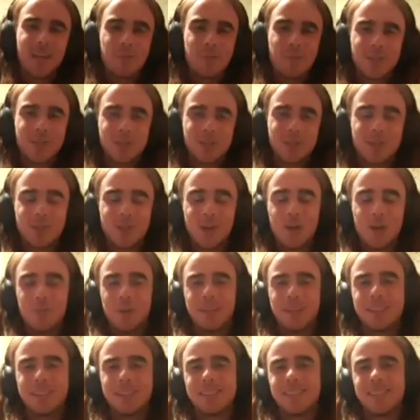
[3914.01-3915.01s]
me so
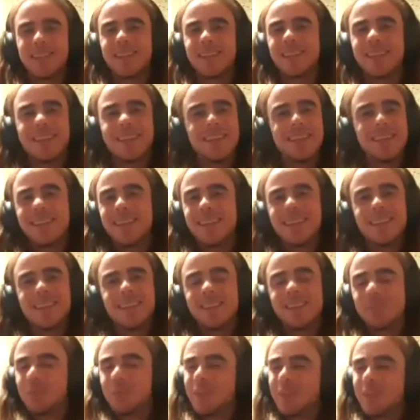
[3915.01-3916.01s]
much stick.
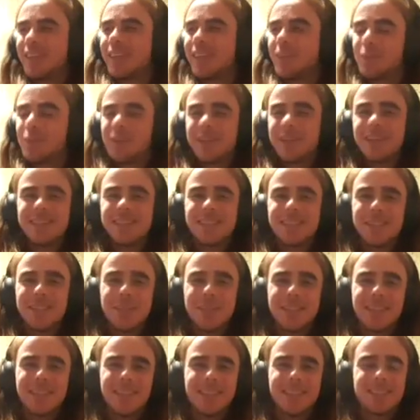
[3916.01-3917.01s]
What are you
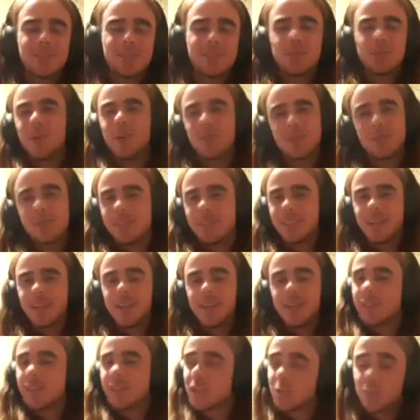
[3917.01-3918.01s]
doing? And I said, well, you know,
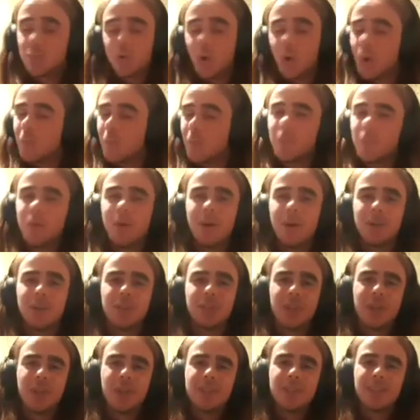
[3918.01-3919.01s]
this is a compromise,
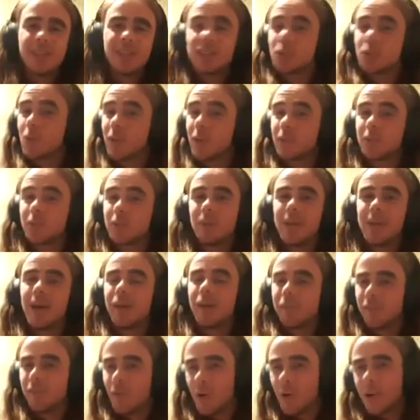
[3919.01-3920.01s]
you know, that's what it's
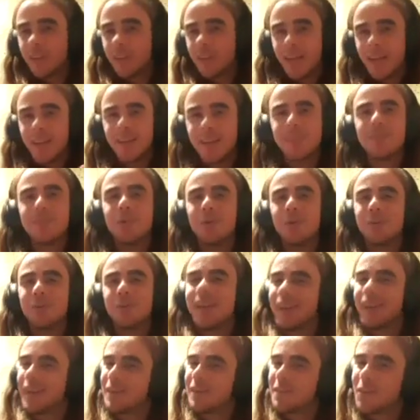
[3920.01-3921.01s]
about, finding that
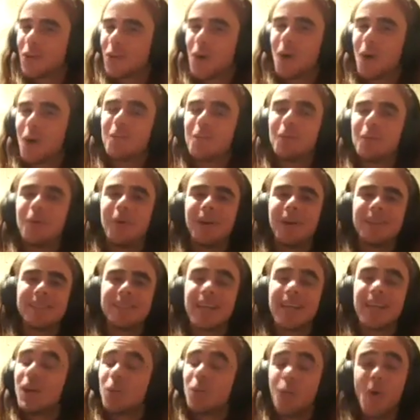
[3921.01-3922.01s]
level of compromise.
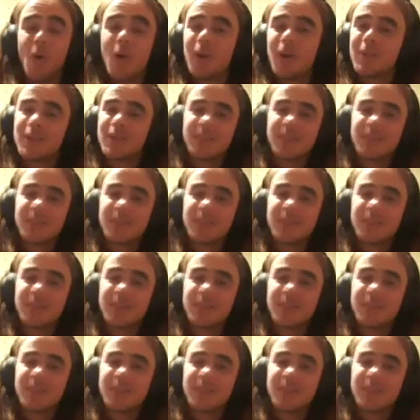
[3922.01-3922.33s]
And it worked.